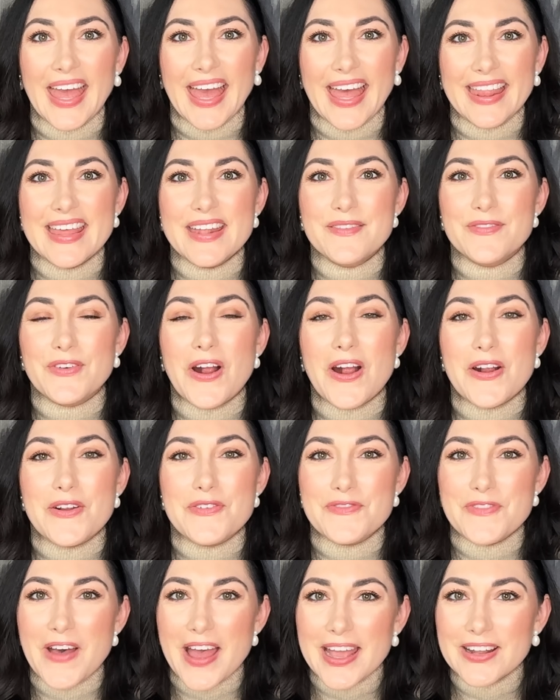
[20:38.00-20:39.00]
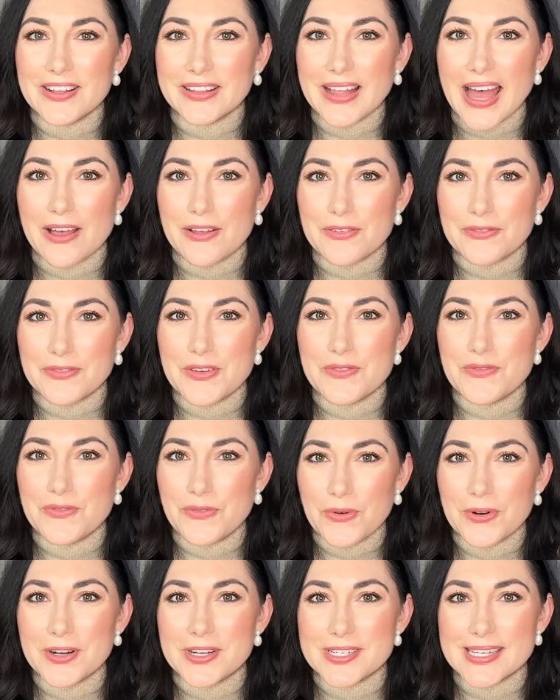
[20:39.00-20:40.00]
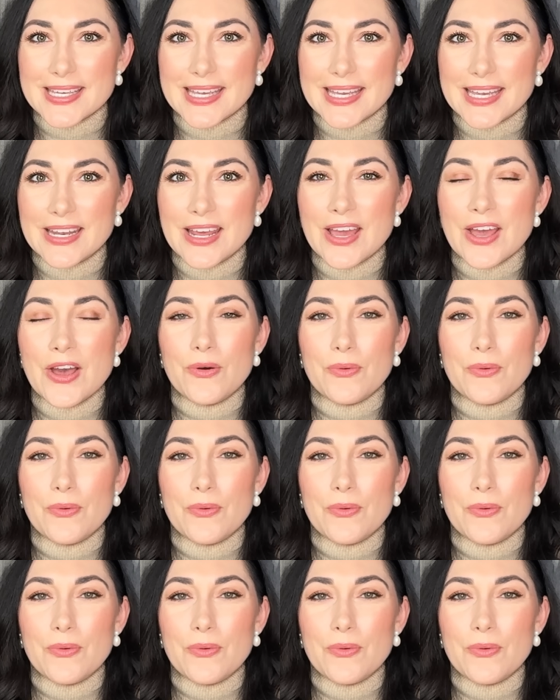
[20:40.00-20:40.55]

And then for our final outfit, 14,